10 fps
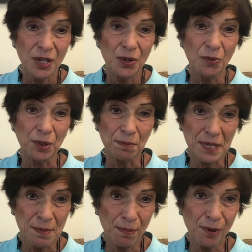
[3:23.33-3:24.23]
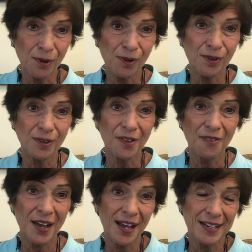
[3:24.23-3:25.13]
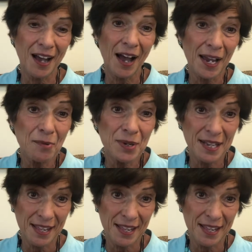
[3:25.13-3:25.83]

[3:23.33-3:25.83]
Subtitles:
with people that I would